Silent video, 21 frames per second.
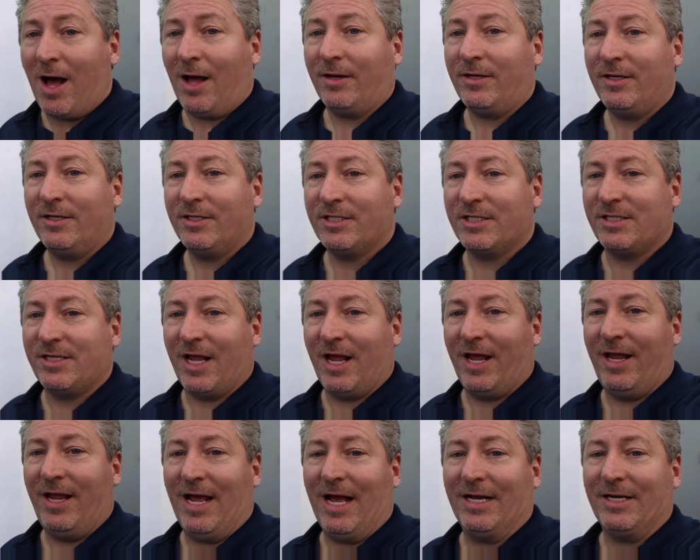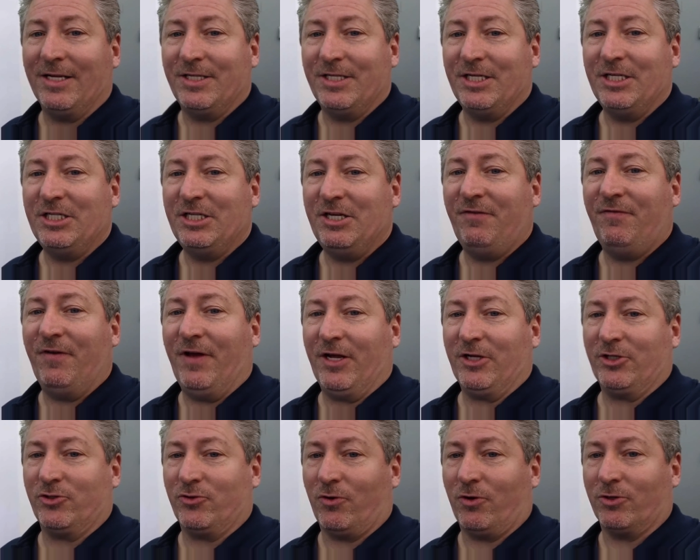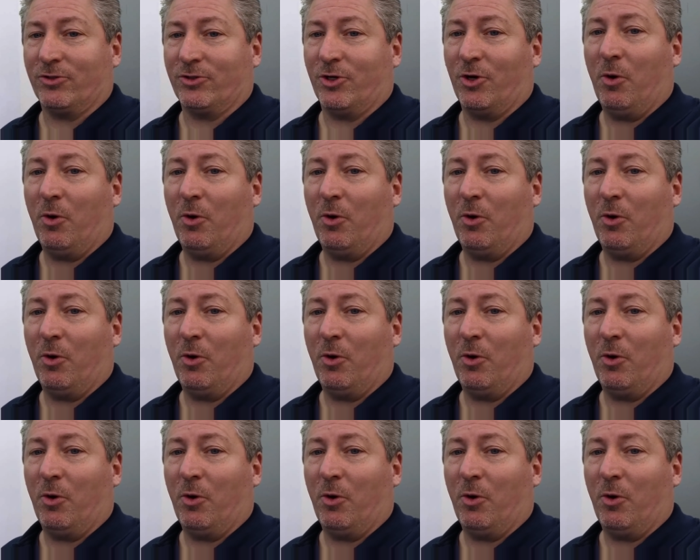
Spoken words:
now, but that's another